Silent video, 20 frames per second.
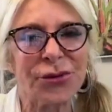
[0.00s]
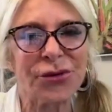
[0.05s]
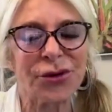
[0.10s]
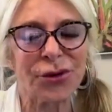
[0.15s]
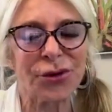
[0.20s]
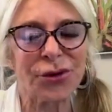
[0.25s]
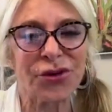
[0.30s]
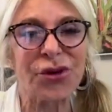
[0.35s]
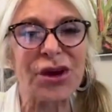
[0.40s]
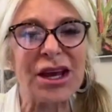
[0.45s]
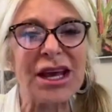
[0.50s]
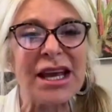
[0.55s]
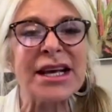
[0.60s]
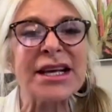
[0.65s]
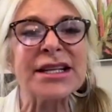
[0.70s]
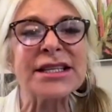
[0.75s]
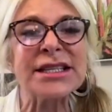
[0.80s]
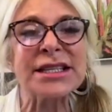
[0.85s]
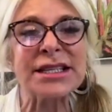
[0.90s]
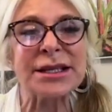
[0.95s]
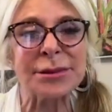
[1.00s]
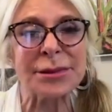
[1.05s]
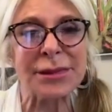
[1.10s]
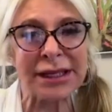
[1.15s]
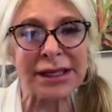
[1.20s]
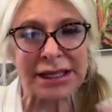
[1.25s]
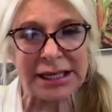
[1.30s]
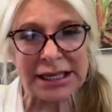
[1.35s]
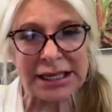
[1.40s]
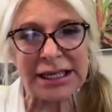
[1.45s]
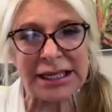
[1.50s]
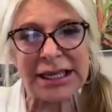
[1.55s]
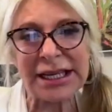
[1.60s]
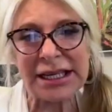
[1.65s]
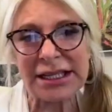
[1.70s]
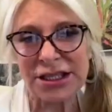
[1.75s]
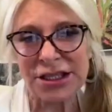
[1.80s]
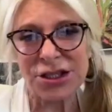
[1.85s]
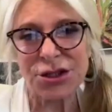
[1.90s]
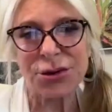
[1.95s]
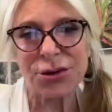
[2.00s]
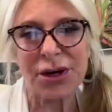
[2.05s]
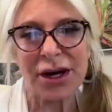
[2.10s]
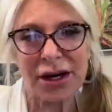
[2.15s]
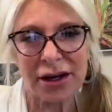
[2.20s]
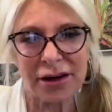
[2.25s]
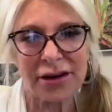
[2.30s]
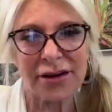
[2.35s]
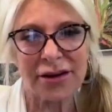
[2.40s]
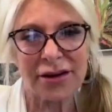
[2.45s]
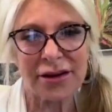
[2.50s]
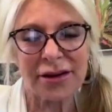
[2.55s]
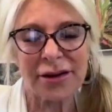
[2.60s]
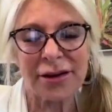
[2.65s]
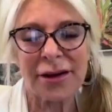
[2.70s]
So it's intimately connected to our health.